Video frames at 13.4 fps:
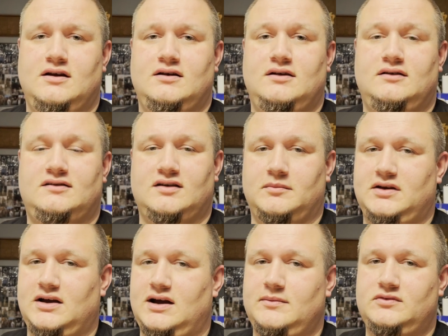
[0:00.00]
And
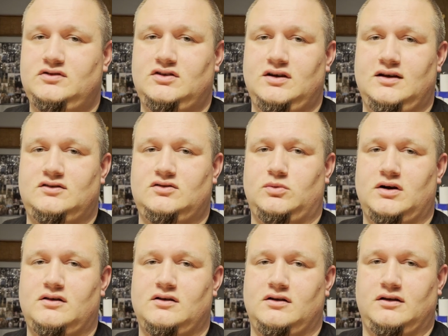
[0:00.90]
sometimes it's one
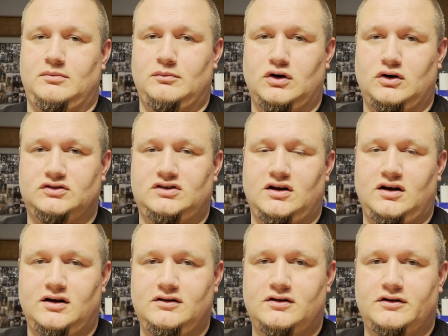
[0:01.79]
of the most
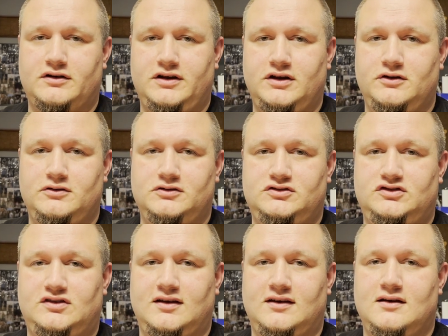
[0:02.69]

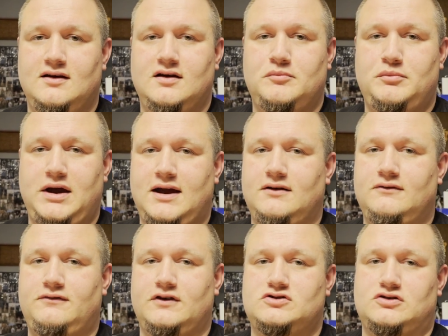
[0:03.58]
underused
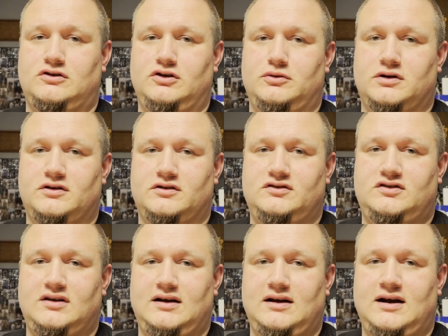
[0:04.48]
panfish lures
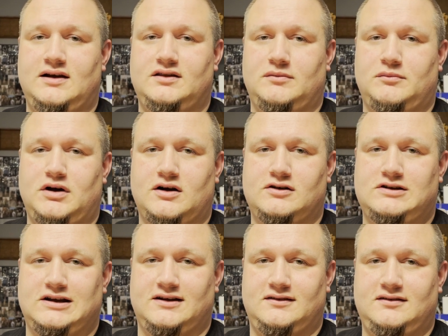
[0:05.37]
on the
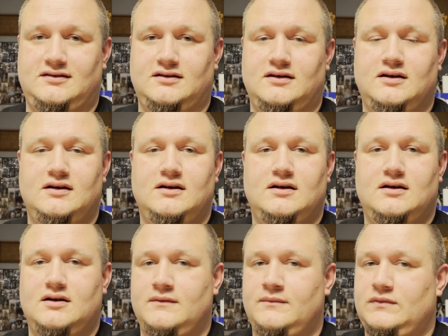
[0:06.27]
market.
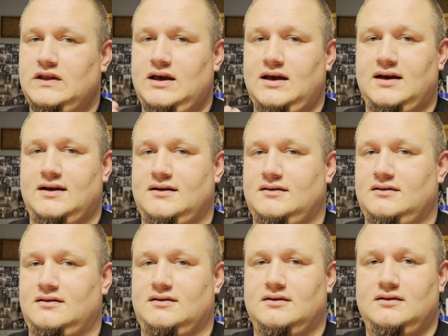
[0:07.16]
And
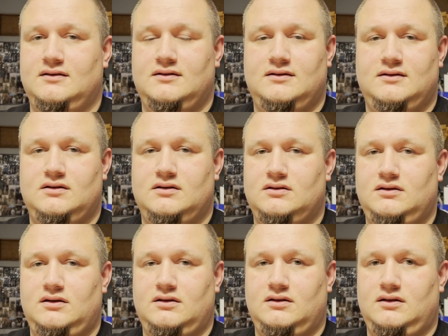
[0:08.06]

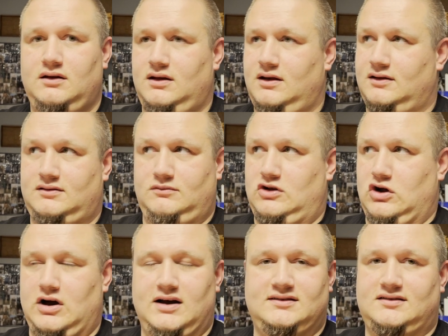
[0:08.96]
it
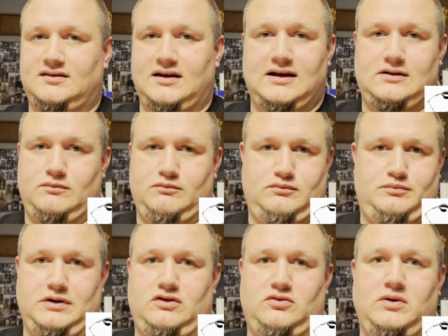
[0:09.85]
costs like
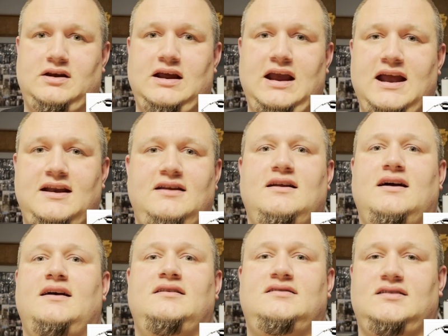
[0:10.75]
between
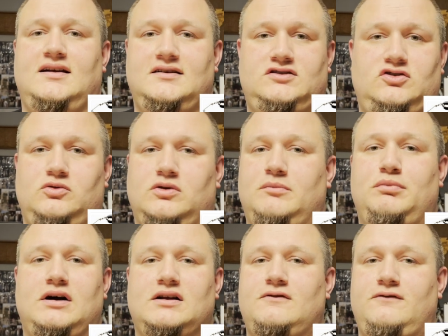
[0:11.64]
89 cents to
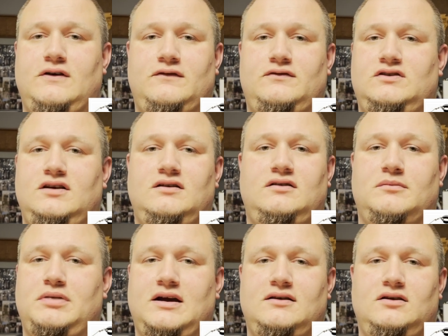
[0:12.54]
$1.50,
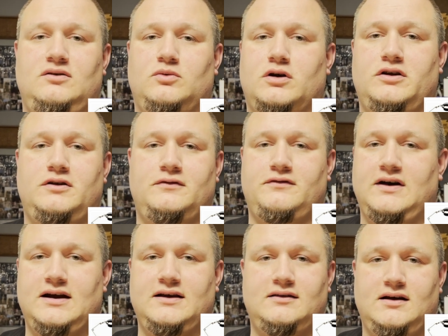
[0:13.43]
depending where you
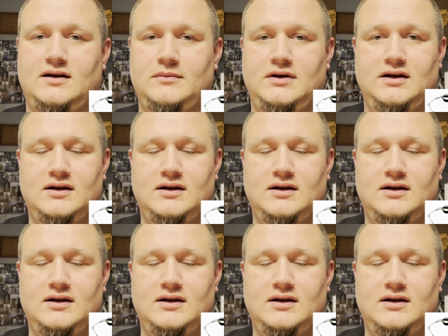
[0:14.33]
find them.